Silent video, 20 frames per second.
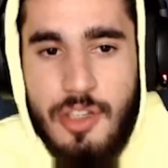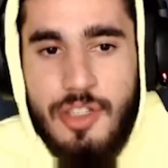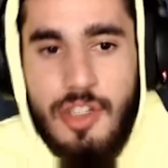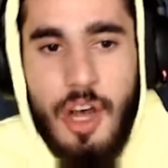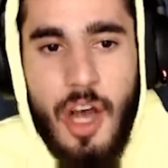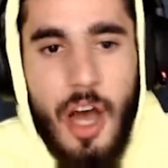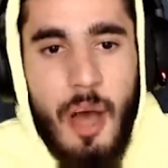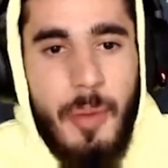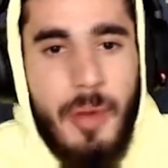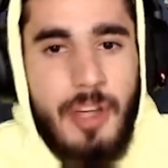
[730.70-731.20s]

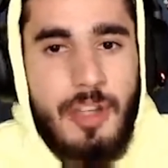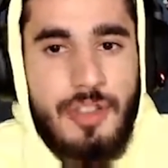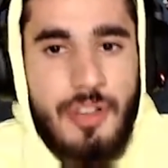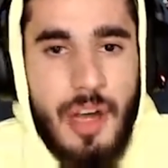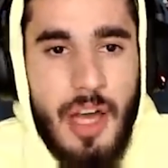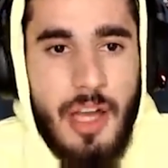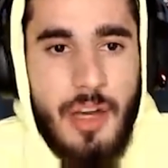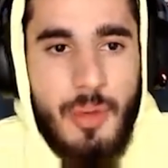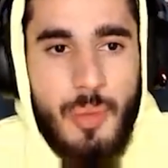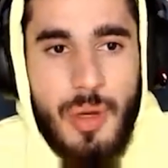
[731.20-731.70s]
job at
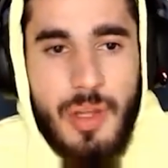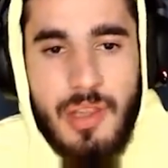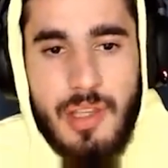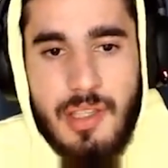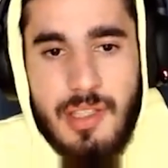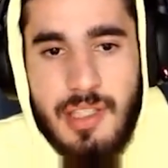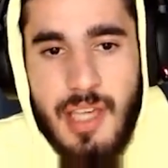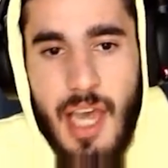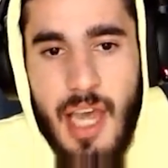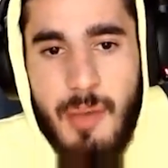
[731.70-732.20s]
trying to win
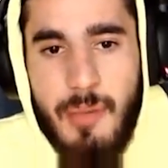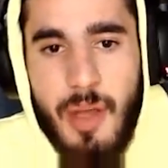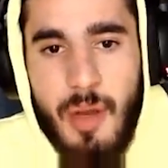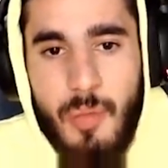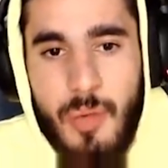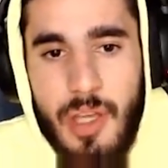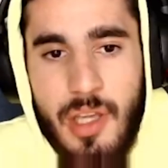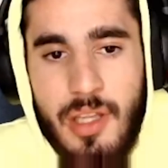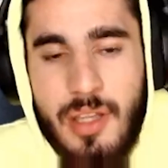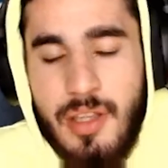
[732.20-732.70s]
this game,
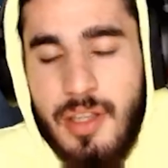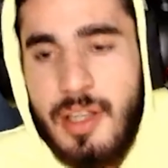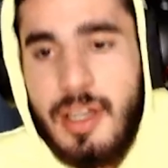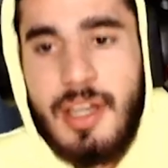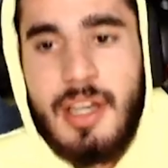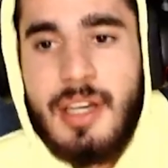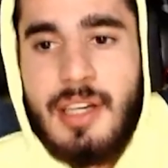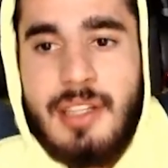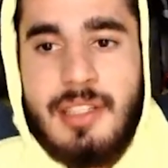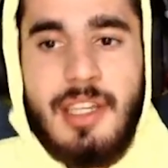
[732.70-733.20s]
and we
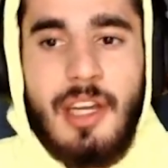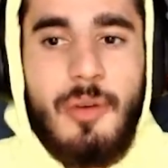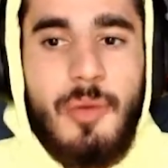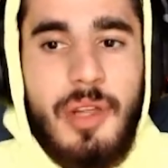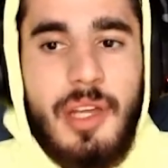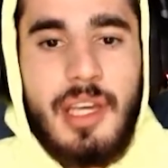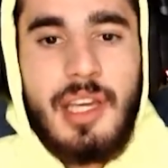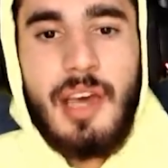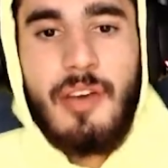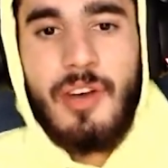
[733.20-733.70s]
didn't
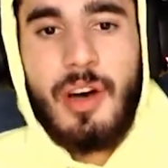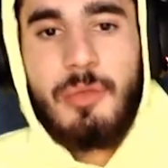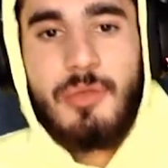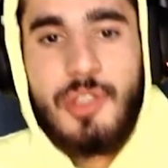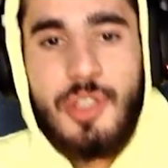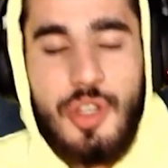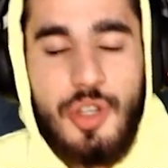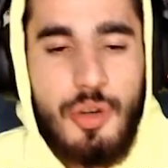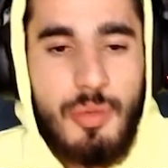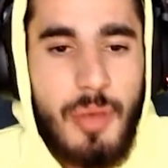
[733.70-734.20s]
really give up
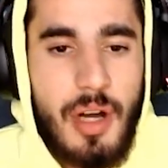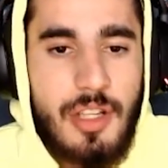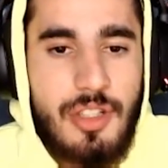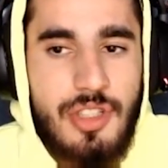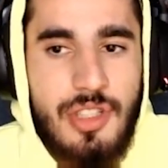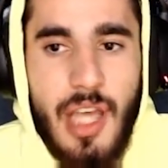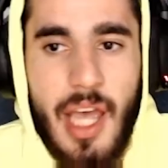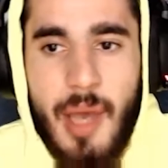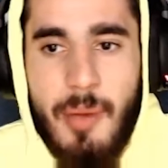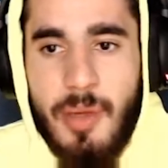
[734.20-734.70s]
too
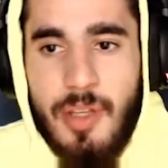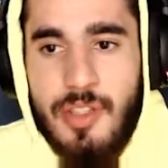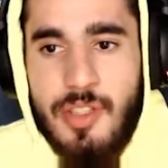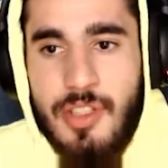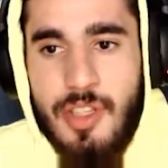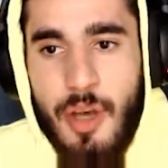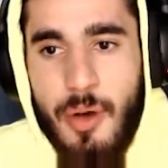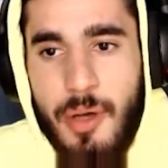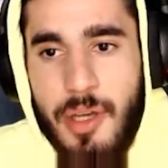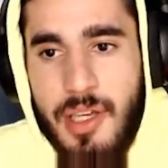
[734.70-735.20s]
much damage,
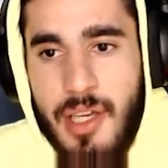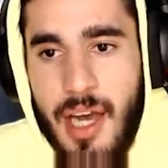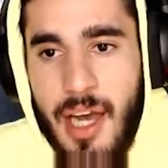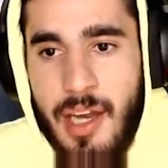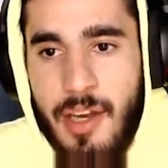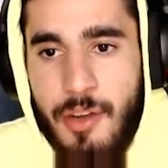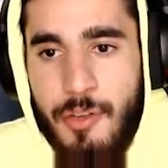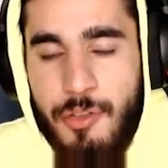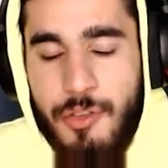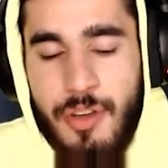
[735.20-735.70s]
so it
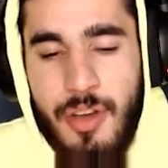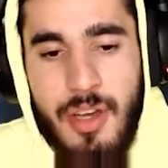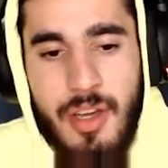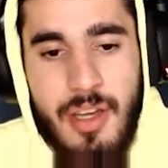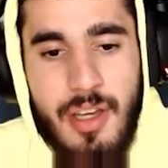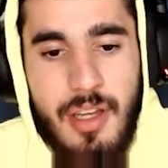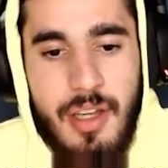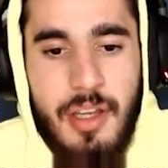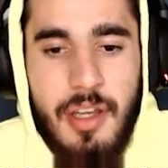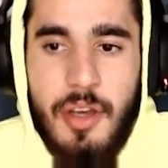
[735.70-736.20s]
kind of
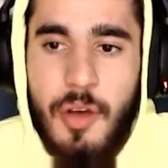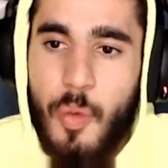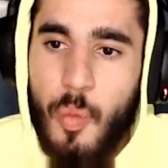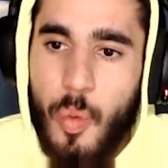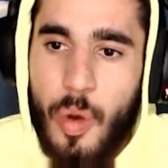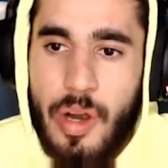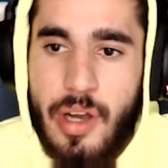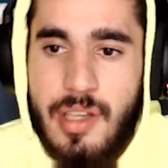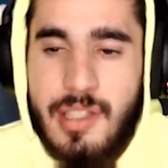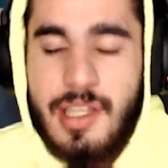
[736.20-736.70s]

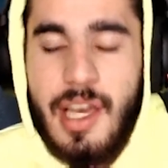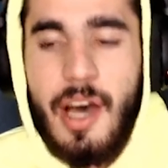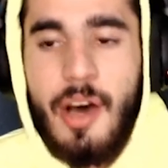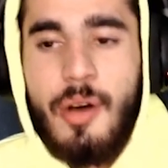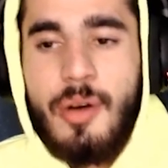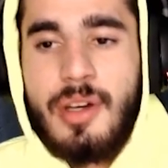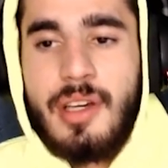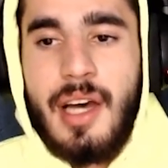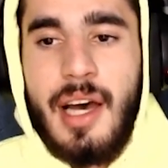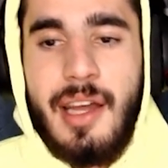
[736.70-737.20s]
worked
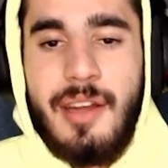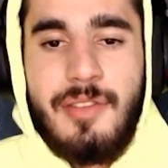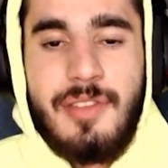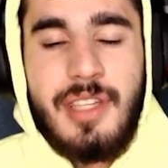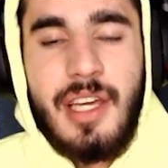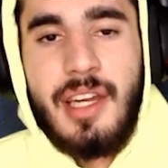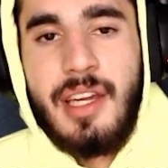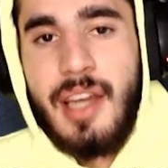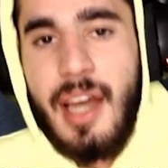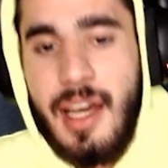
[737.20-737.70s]
out, kind of
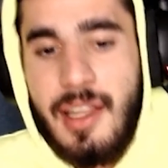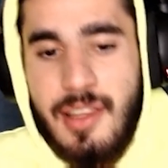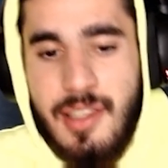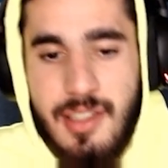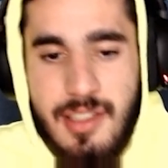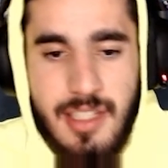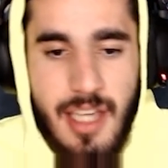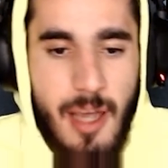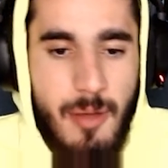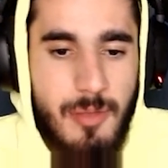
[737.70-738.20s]
didn't at the
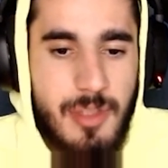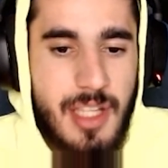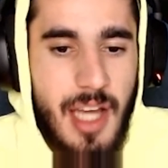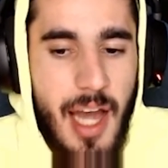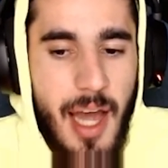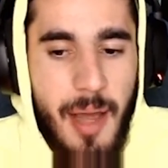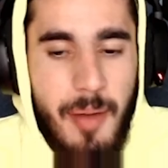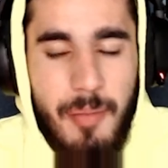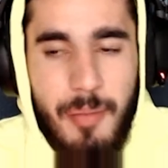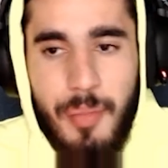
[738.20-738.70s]
same
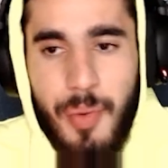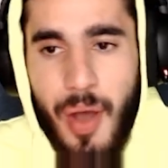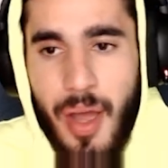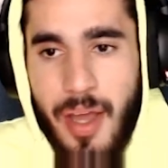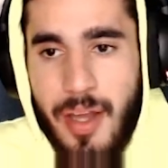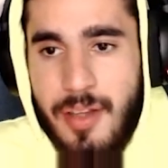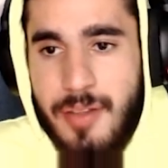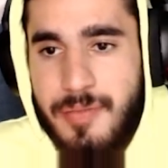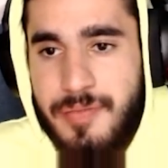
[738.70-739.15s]
time, but